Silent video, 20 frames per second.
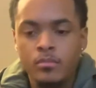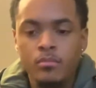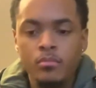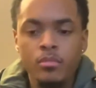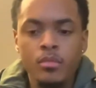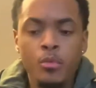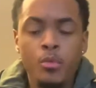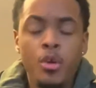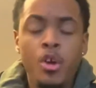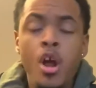
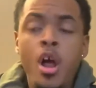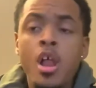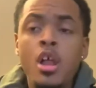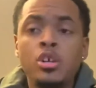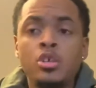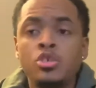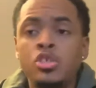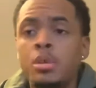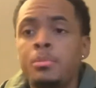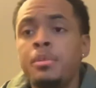regardless,
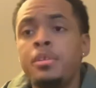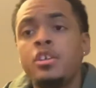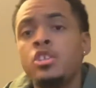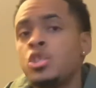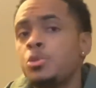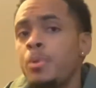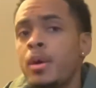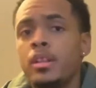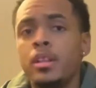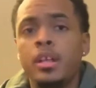you shouldn't be
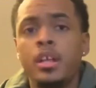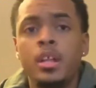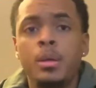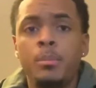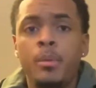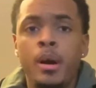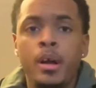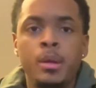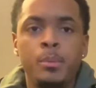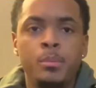disrespecting
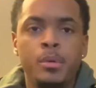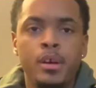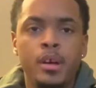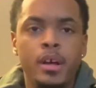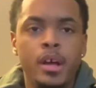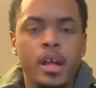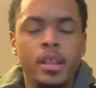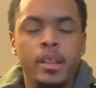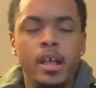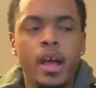anybody, but
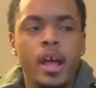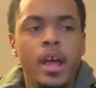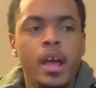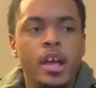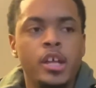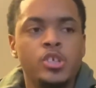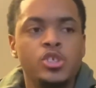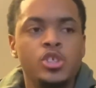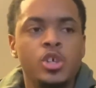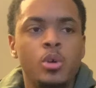at that
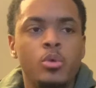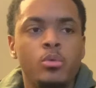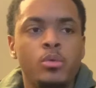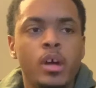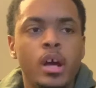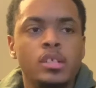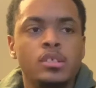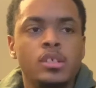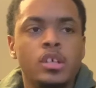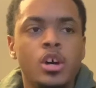age, you know,
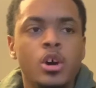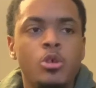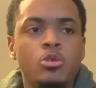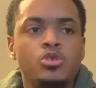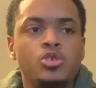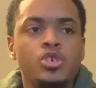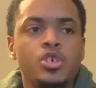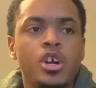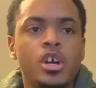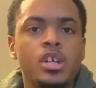as a coach,
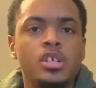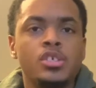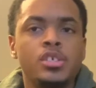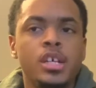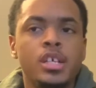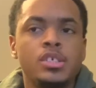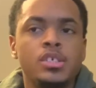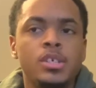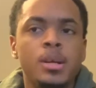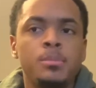you're gonna say
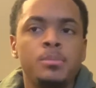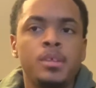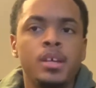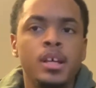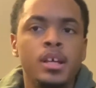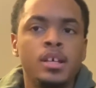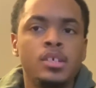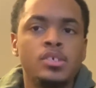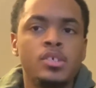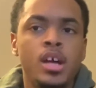some
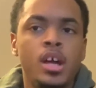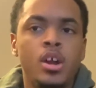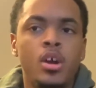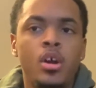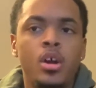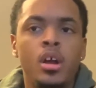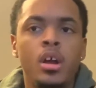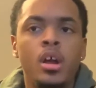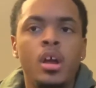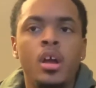things that
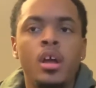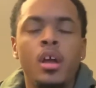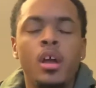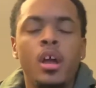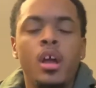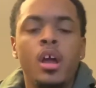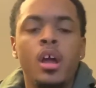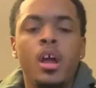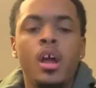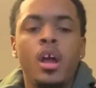are
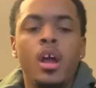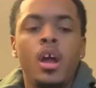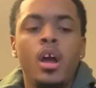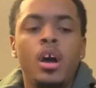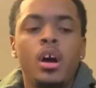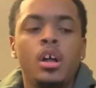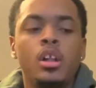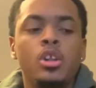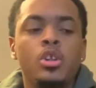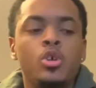
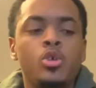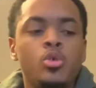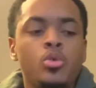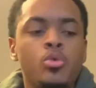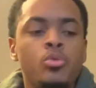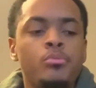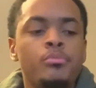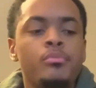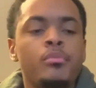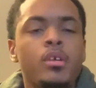a
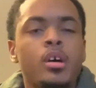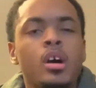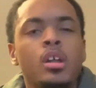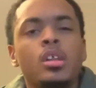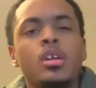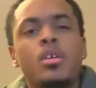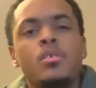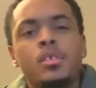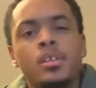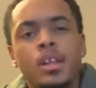little
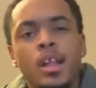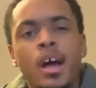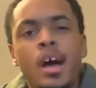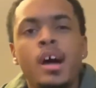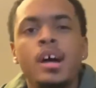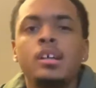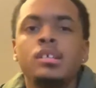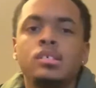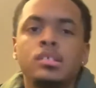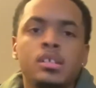along the
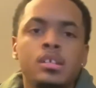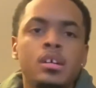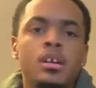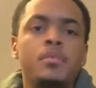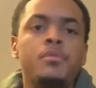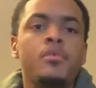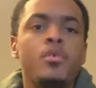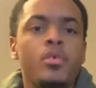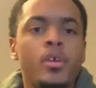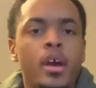lines
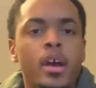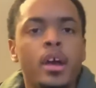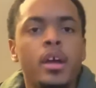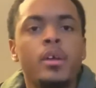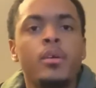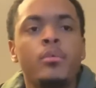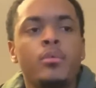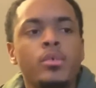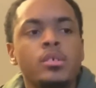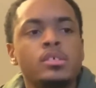of, okay,
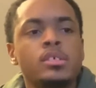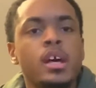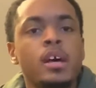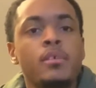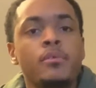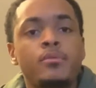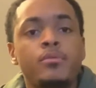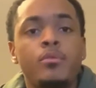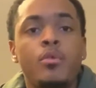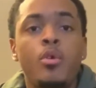was that
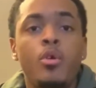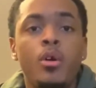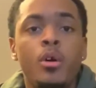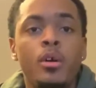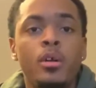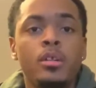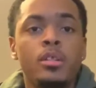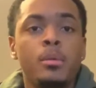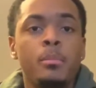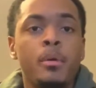
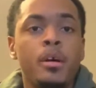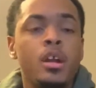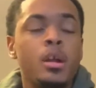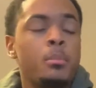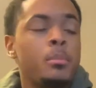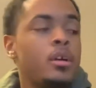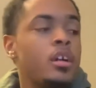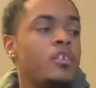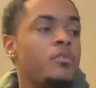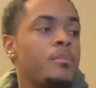for the
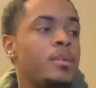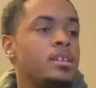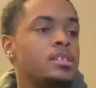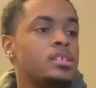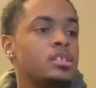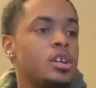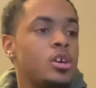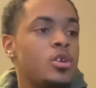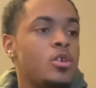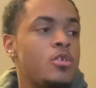betterment of
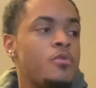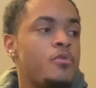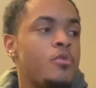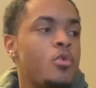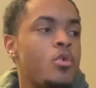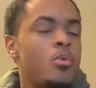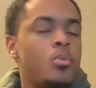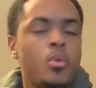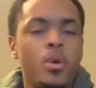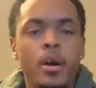myself
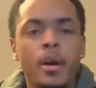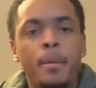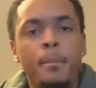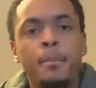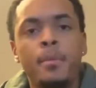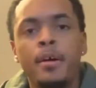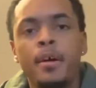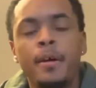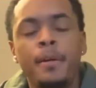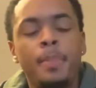or what?
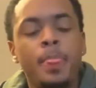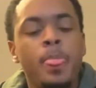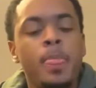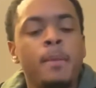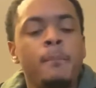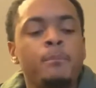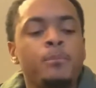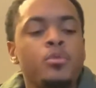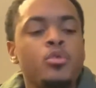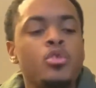But,
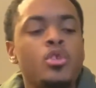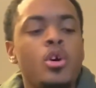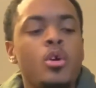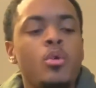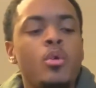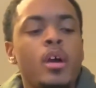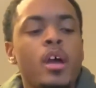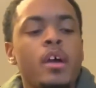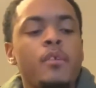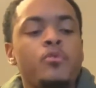you know,
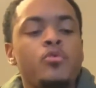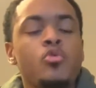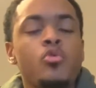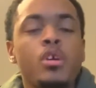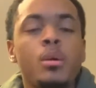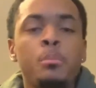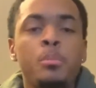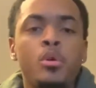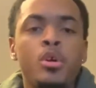if you can build a